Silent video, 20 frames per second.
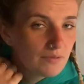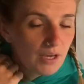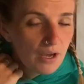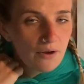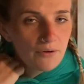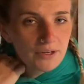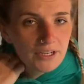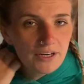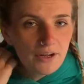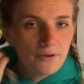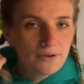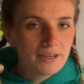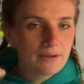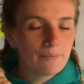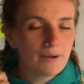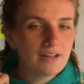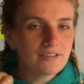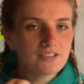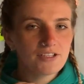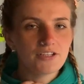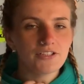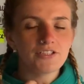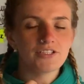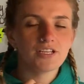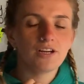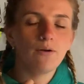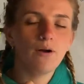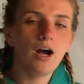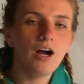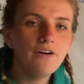Okie dokie, well done.
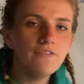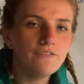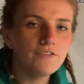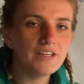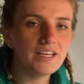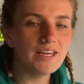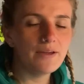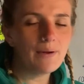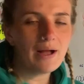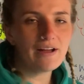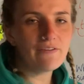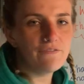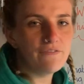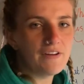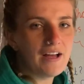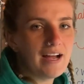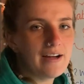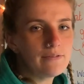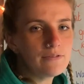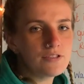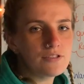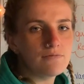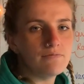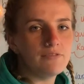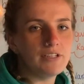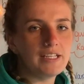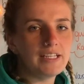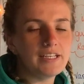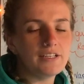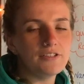So hopefully you have found some
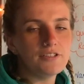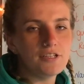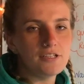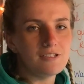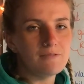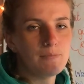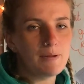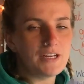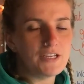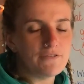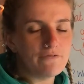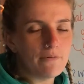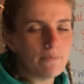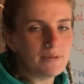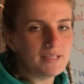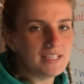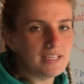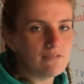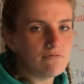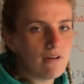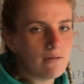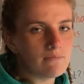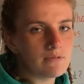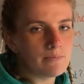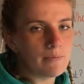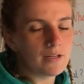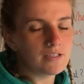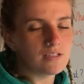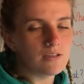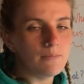really good speech from Mrs.
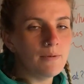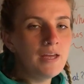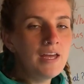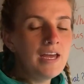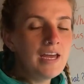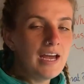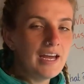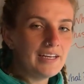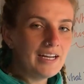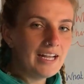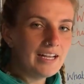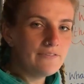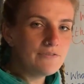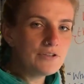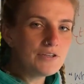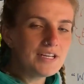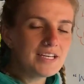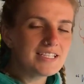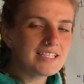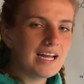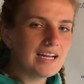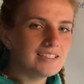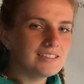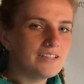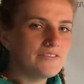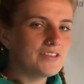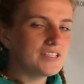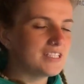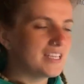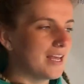Ramsbottom. And I have done
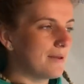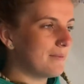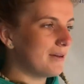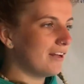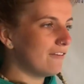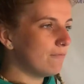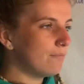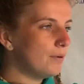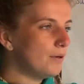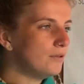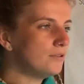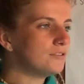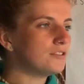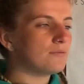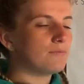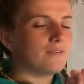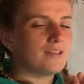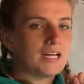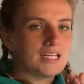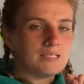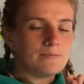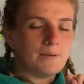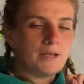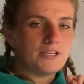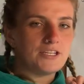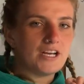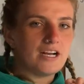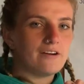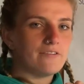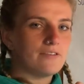exactly the same, and I've pulled some of that
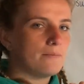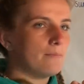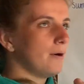speech out of the